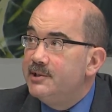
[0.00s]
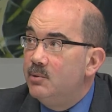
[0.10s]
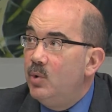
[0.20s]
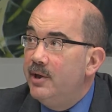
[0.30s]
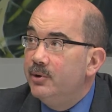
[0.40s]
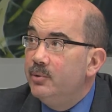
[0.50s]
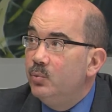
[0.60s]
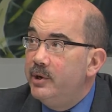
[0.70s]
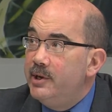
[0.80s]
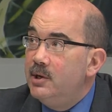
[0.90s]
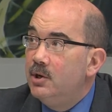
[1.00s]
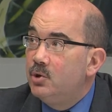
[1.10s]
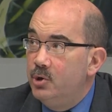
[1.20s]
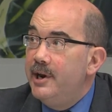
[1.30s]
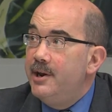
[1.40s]
and whether we
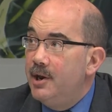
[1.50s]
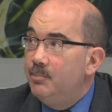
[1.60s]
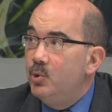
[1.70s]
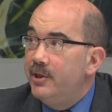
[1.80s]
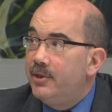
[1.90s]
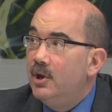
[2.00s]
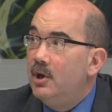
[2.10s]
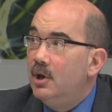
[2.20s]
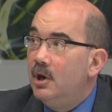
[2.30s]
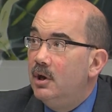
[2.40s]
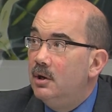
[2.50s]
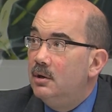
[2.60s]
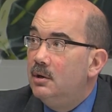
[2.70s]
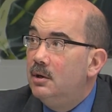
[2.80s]
could end up with a